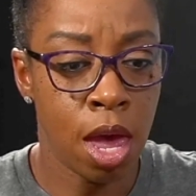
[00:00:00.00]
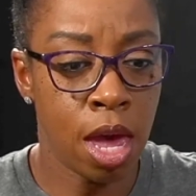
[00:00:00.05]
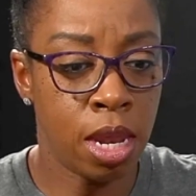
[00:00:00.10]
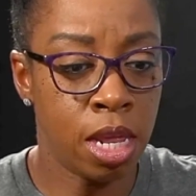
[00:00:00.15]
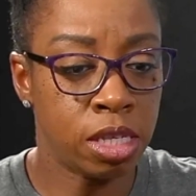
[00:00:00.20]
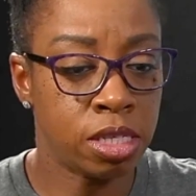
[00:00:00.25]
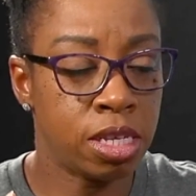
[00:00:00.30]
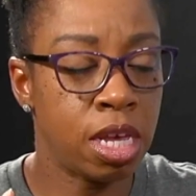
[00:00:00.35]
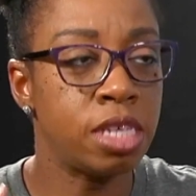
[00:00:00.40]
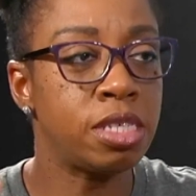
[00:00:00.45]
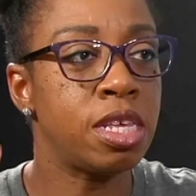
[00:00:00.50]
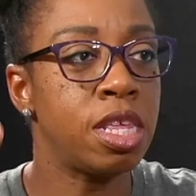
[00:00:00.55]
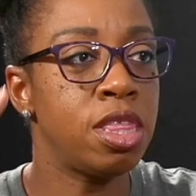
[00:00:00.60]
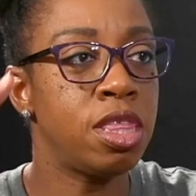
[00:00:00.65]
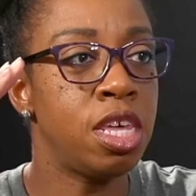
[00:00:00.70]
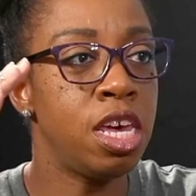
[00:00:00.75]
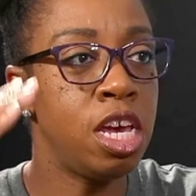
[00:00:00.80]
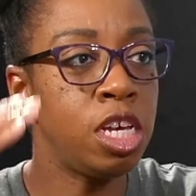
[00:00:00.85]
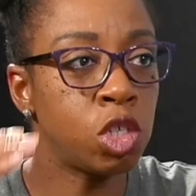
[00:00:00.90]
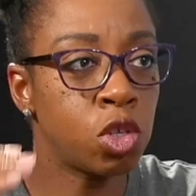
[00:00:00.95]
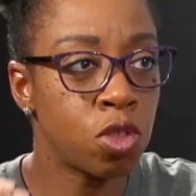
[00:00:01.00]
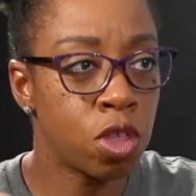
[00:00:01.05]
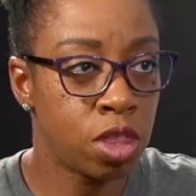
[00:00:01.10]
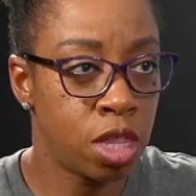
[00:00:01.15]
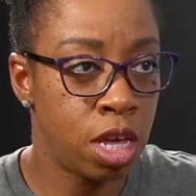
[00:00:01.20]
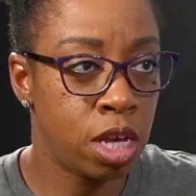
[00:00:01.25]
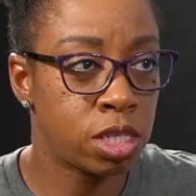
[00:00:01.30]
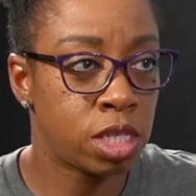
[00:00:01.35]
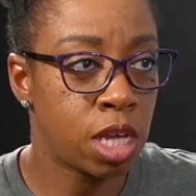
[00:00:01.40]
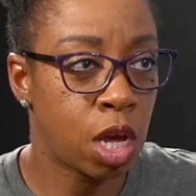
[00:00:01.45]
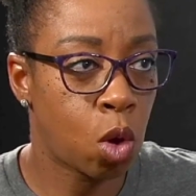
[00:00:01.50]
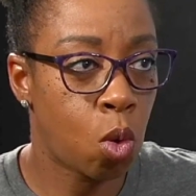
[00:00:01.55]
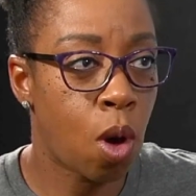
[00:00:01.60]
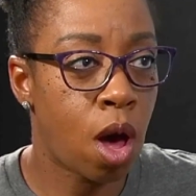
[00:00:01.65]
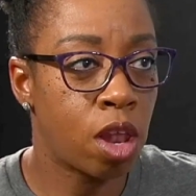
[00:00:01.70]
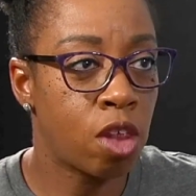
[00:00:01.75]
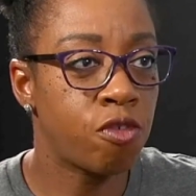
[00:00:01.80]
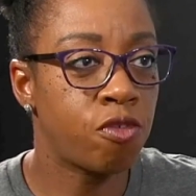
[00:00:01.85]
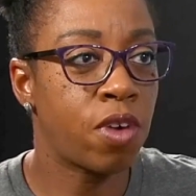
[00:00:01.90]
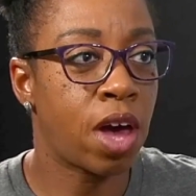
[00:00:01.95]
and it says these are the things that
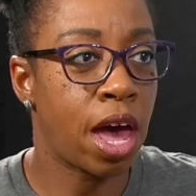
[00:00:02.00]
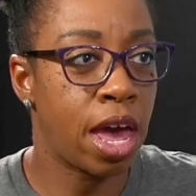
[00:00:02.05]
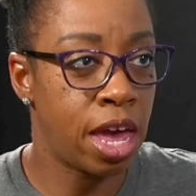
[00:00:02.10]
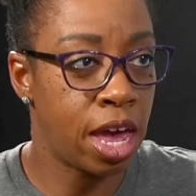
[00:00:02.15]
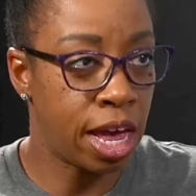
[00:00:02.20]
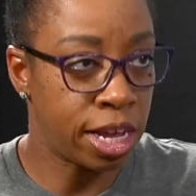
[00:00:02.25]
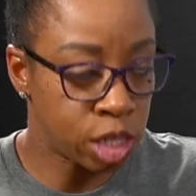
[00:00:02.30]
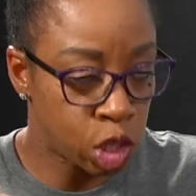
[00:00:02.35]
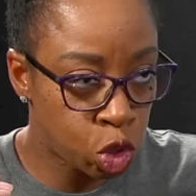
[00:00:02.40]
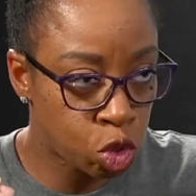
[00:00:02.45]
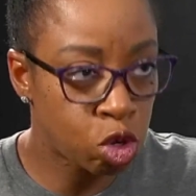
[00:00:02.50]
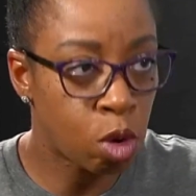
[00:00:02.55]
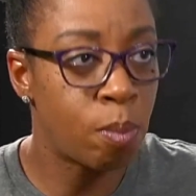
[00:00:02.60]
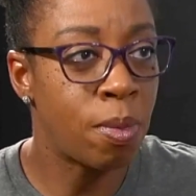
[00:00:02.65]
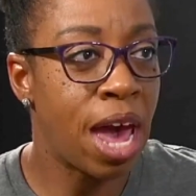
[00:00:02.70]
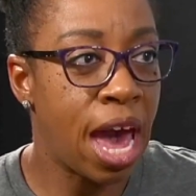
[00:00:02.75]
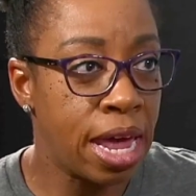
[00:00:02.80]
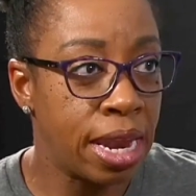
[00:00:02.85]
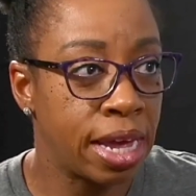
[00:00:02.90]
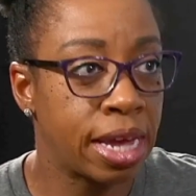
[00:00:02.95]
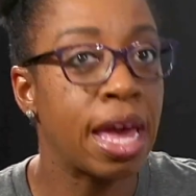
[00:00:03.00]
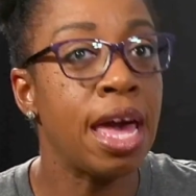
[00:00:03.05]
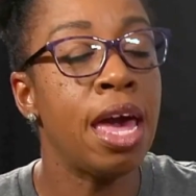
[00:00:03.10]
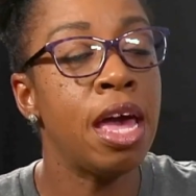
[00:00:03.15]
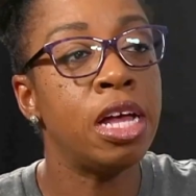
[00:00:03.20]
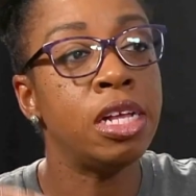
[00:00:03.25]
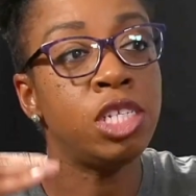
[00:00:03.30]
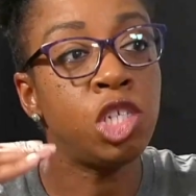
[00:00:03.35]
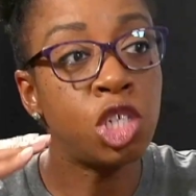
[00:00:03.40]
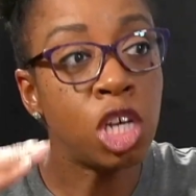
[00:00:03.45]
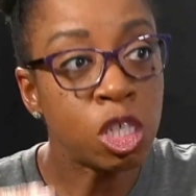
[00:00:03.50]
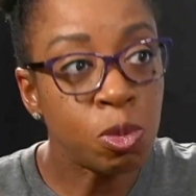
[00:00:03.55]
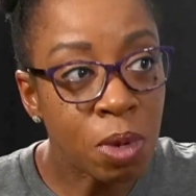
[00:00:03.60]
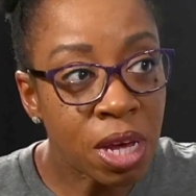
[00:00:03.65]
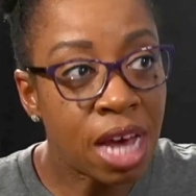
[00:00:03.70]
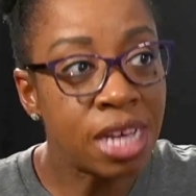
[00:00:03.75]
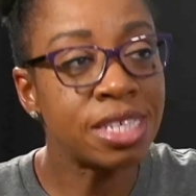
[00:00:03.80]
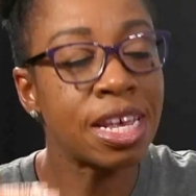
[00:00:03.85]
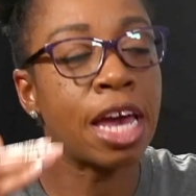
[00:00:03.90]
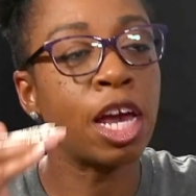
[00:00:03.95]
qualify as traumatic. Just
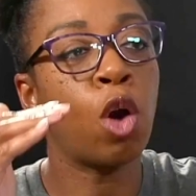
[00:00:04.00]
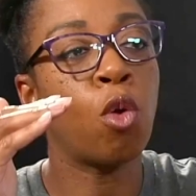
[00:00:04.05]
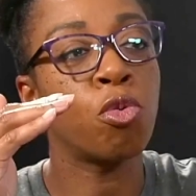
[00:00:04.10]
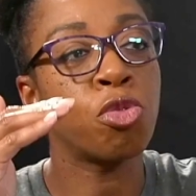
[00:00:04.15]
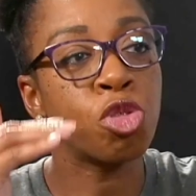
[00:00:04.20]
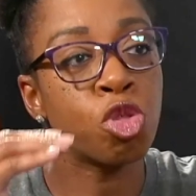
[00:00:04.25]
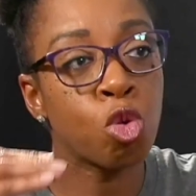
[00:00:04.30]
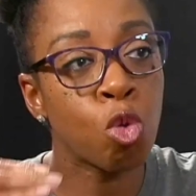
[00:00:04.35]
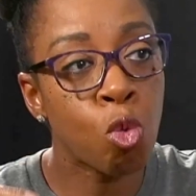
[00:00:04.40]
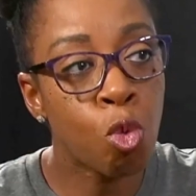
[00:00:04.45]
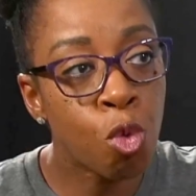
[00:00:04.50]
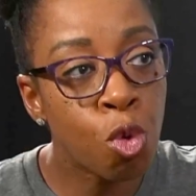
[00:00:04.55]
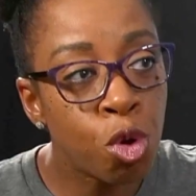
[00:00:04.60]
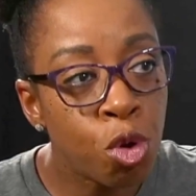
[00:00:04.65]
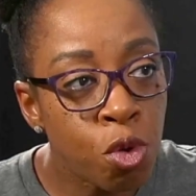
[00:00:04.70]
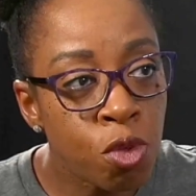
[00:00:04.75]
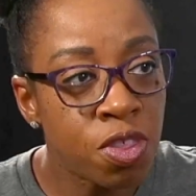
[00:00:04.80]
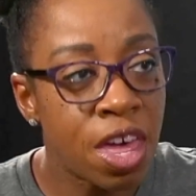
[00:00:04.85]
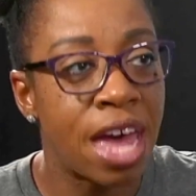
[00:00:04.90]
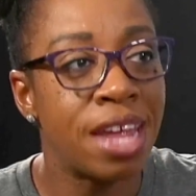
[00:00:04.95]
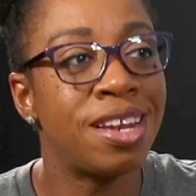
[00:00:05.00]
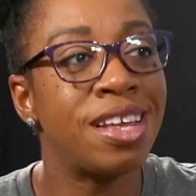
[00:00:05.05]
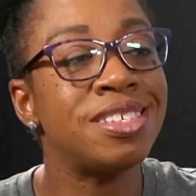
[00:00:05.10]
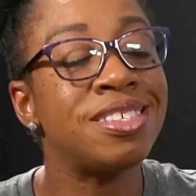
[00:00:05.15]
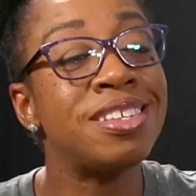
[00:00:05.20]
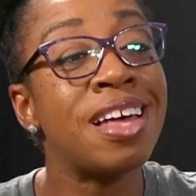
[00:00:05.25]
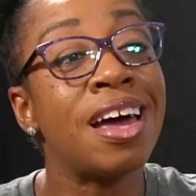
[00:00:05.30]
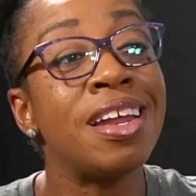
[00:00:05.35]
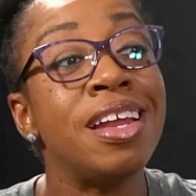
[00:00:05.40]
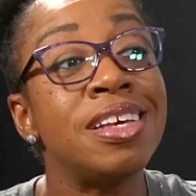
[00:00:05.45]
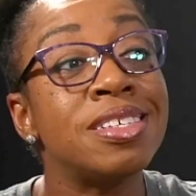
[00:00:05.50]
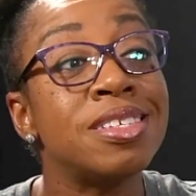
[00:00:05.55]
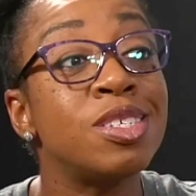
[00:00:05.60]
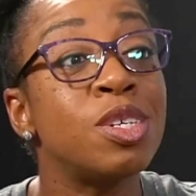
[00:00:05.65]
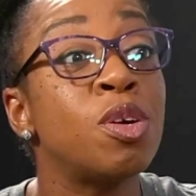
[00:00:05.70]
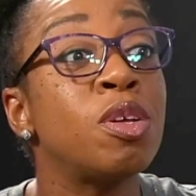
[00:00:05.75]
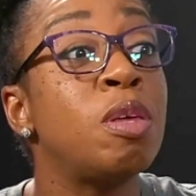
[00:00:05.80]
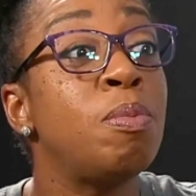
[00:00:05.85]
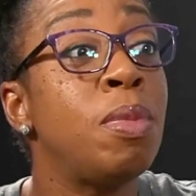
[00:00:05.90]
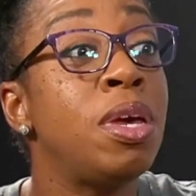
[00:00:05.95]
because I go through that does not
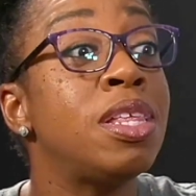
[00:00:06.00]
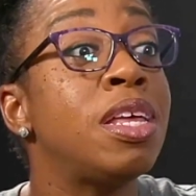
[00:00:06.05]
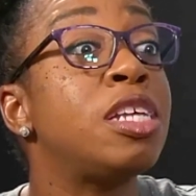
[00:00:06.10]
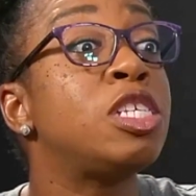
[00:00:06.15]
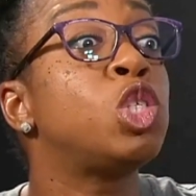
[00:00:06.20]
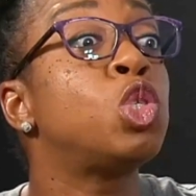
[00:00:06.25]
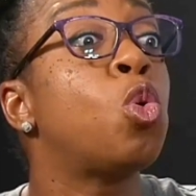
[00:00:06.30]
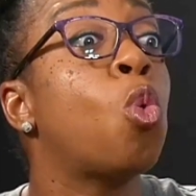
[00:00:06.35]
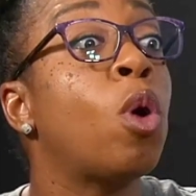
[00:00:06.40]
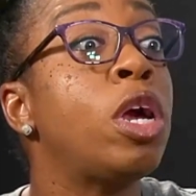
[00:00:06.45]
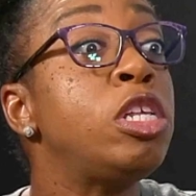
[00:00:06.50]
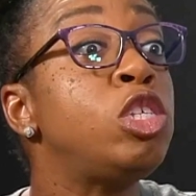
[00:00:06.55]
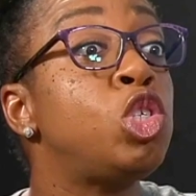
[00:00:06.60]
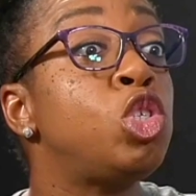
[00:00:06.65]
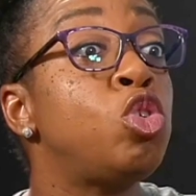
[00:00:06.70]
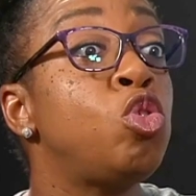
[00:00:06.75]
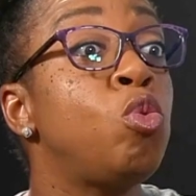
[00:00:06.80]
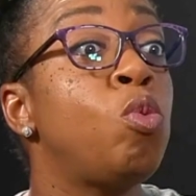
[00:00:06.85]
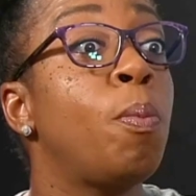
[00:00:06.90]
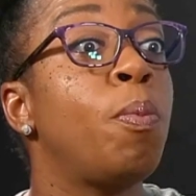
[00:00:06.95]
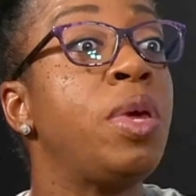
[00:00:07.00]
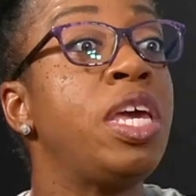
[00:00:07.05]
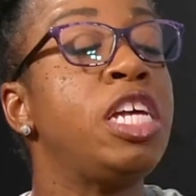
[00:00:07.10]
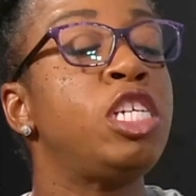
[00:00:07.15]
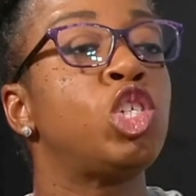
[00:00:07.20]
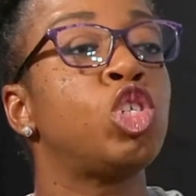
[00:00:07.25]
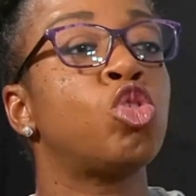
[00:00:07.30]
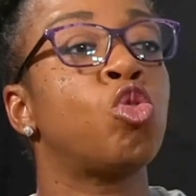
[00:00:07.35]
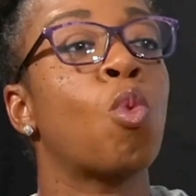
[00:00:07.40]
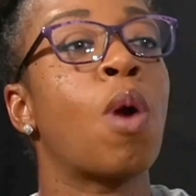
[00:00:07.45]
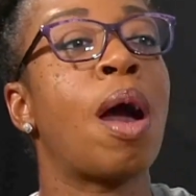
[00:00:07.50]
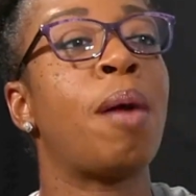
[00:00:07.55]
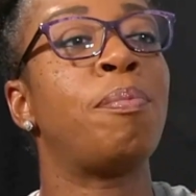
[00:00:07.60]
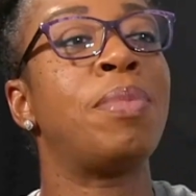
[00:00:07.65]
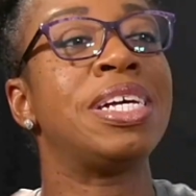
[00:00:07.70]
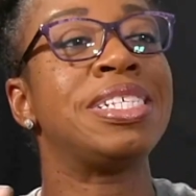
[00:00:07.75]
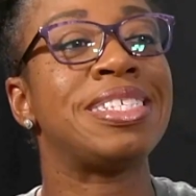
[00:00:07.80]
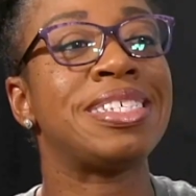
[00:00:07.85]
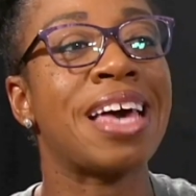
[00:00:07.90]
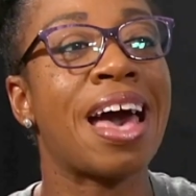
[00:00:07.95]
necessarily mean that it's going to be
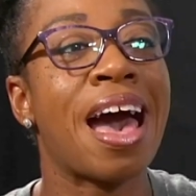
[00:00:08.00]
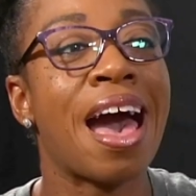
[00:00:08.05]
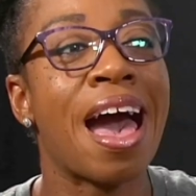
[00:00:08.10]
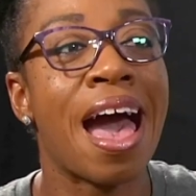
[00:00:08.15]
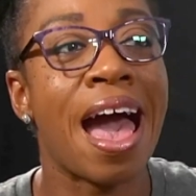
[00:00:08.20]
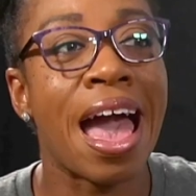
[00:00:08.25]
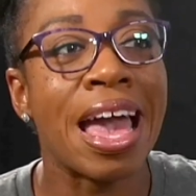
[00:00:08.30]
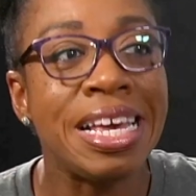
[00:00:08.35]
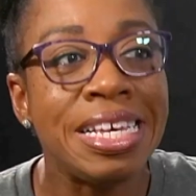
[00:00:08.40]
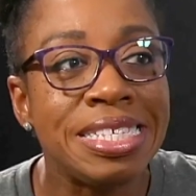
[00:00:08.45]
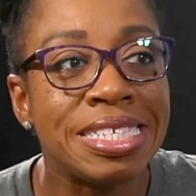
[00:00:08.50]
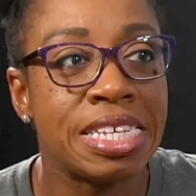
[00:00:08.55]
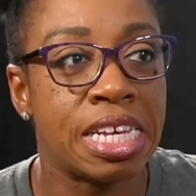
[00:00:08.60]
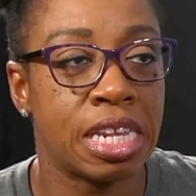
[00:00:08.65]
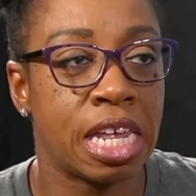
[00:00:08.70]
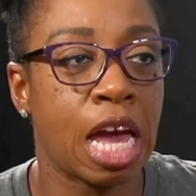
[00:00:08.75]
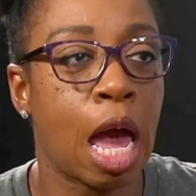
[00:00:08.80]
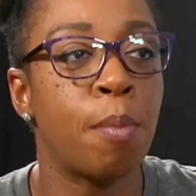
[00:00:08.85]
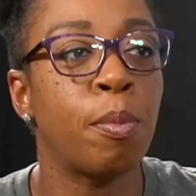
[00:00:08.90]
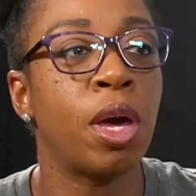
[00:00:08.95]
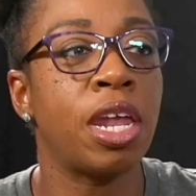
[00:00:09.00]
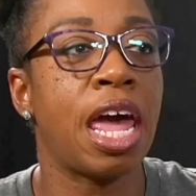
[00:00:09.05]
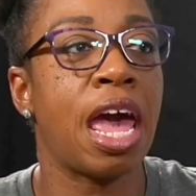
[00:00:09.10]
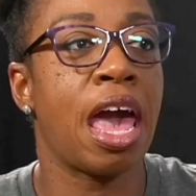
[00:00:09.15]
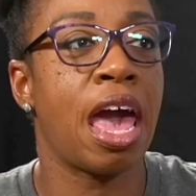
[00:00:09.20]
traumatizing. I'm going